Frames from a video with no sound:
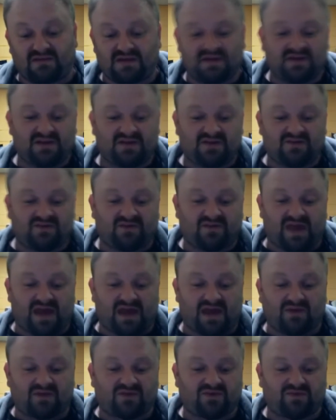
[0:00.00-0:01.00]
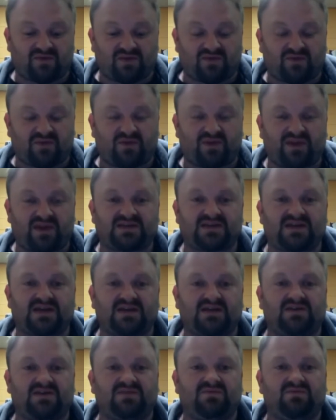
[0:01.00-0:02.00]
sort of hours before they
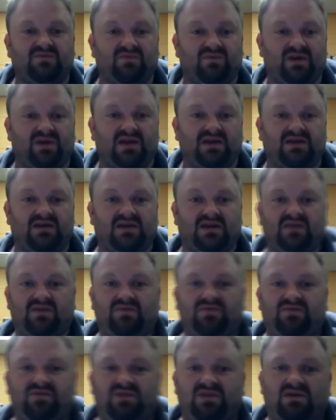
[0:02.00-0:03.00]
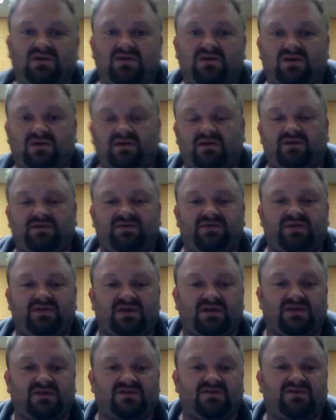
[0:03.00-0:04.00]
checked, ready to get off the off
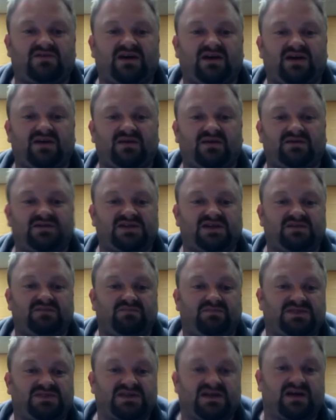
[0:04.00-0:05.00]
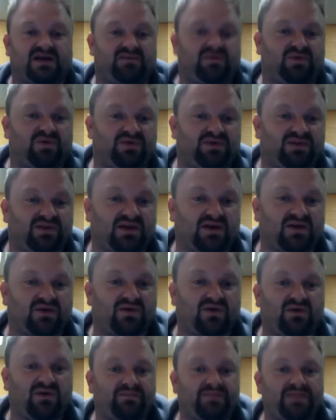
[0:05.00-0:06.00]
the starship starport that they
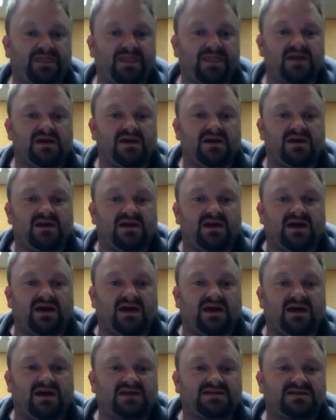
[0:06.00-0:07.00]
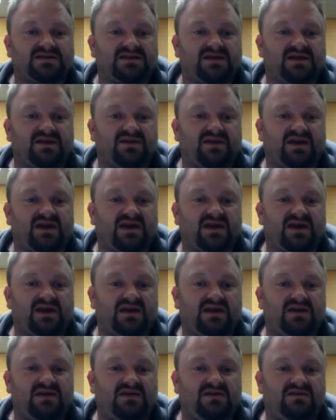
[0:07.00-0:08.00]
were on. Uh, so
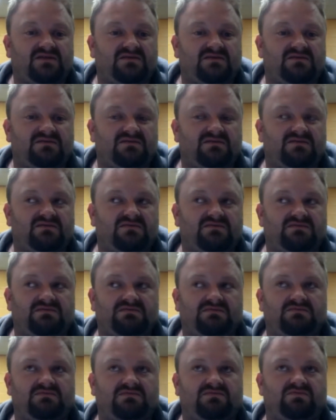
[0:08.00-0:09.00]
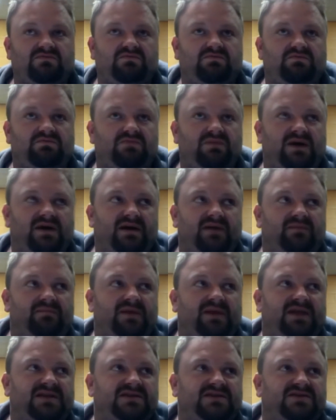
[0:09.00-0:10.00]
they uh,
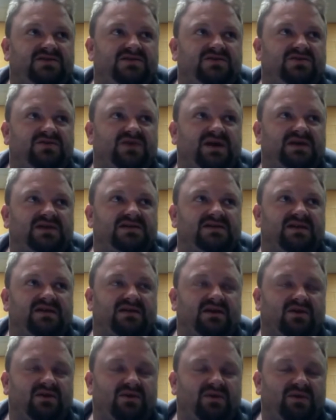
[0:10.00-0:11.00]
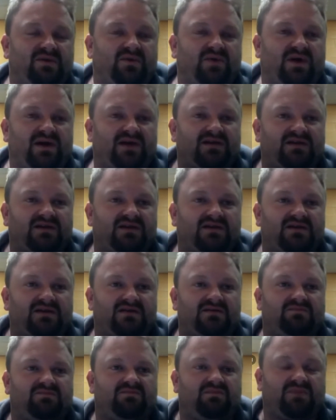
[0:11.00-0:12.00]
managed to actually. They were a bit worried that
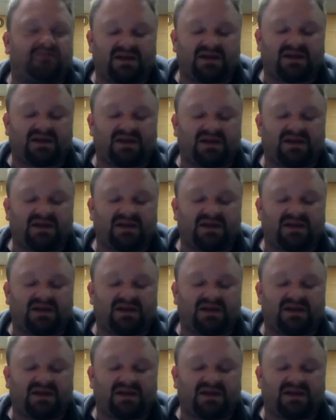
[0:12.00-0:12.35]
it'd make. The-